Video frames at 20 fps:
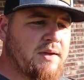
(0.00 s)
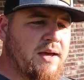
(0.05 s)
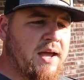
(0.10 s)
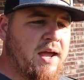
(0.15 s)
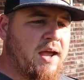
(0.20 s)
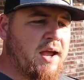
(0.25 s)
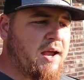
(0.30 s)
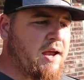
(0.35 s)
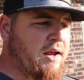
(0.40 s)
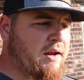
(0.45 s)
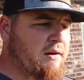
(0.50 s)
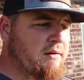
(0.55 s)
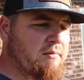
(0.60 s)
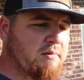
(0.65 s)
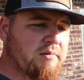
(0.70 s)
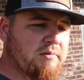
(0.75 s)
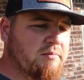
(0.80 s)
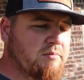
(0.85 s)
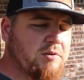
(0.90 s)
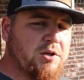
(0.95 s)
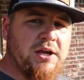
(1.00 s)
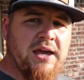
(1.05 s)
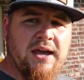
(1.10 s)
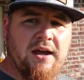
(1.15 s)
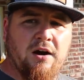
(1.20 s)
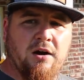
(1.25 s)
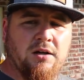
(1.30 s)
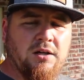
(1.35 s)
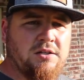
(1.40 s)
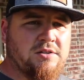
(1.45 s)
and you
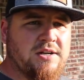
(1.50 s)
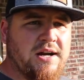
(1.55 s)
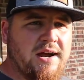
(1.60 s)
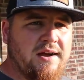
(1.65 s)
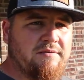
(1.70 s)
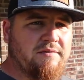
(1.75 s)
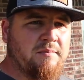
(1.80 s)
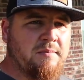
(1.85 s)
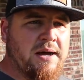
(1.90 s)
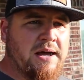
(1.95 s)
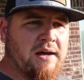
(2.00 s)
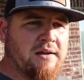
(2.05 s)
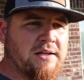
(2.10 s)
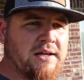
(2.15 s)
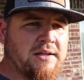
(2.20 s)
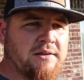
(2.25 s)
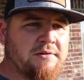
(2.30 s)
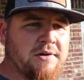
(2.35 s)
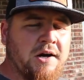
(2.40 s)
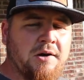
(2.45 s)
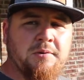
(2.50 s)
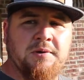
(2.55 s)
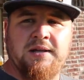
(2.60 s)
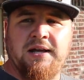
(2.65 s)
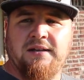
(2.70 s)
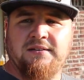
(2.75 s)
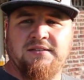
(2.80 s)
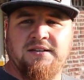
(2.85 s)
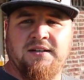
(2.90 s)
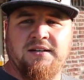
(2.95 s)
can't hardly drive a mile down the road
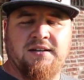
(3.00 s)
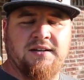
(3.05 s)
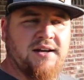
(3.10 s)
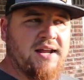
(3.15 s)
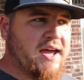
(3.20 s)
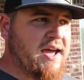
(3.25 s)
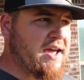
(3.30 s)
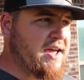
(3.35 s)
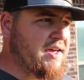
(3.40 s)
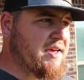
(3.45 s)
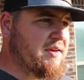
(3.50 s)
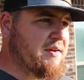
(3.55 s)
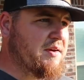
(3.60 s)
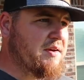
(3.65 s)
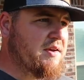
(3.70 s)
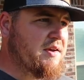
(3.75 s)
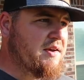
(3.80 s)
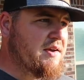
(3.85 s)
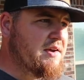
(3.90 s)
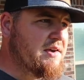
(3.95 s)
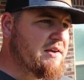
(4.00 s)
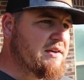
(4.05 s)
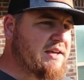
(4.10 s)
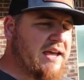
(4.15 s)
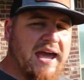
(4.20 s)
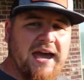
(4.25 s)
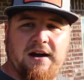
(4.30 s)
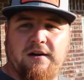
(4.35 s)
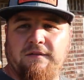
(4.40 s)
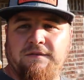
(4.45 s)
without seeing a
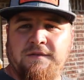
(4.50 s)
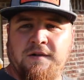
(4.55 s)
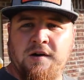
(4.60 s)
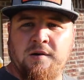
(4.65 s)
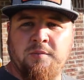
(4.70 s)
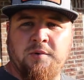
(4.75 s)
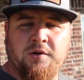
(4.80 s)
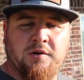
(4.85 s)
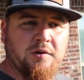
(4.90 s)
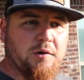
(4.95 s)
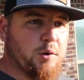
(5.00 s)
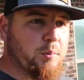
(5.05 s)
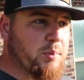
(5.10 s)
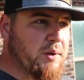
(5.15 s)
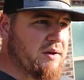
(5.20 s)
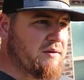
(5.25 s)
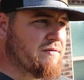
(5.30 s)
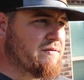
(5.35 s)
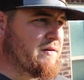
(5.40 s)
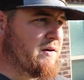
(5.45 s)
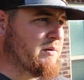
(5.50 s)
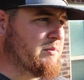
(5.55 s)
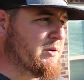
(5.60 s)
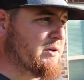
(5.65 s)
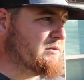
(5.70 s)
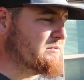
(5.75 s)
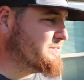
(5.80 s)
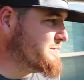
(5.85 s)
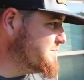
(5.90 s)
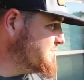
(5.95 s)
cattle farmer or beef farmer.